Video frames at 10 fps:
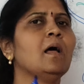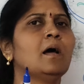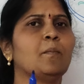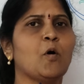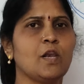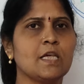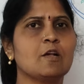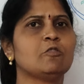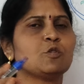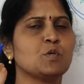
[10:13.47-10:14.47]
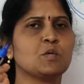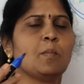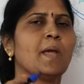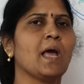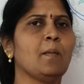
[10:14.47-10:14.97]
molecules which will
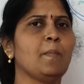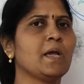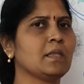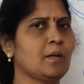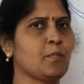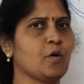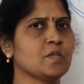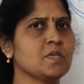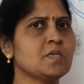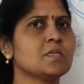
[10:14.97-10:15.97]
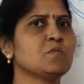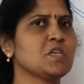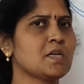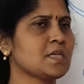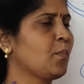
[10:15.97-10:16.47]
be helping in the process, which
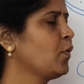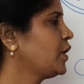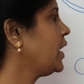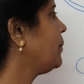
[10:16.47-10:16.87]
are supported